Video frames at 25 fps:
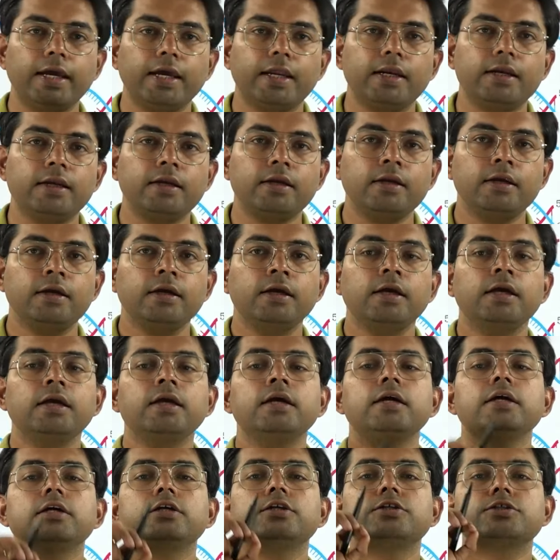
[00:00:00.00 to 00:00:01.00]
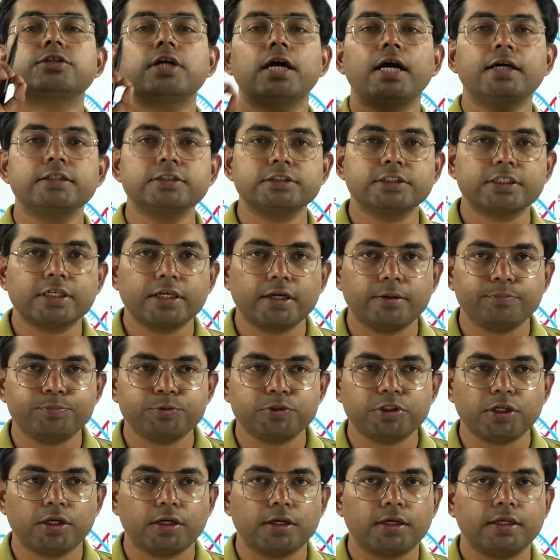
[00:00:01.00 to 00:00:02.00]
in
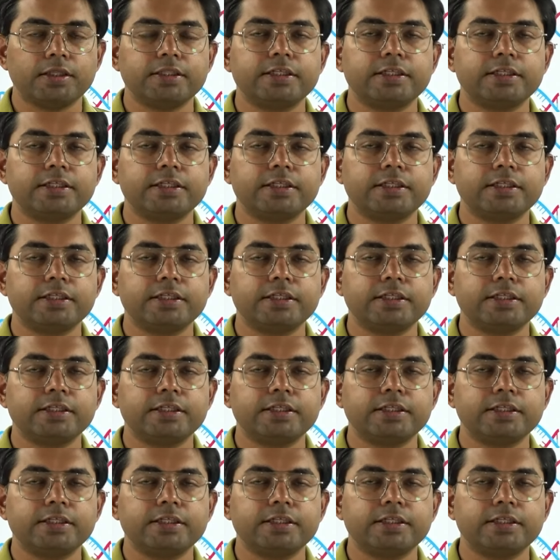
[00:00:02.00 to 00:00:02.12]
transcription.